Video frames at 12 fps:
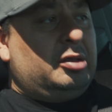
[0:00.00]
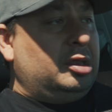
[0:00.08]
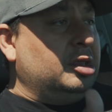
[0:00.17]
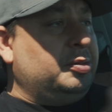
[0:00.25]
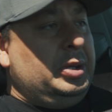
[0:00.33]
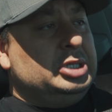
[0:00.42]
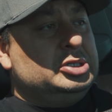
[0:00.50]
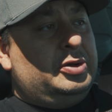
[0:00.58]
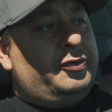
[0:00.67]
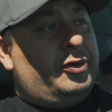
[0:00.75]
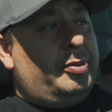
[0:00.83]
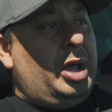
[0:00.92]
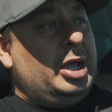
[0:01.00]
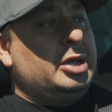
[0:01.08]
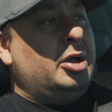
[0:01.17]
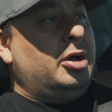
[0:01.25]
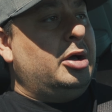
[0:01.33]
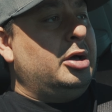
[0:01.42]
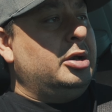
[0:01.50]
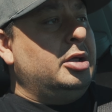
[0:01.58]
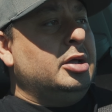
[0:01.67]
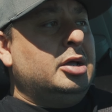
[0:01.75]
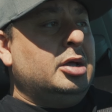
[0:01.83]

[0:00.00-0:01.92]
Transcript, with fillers: of suspension from Icon.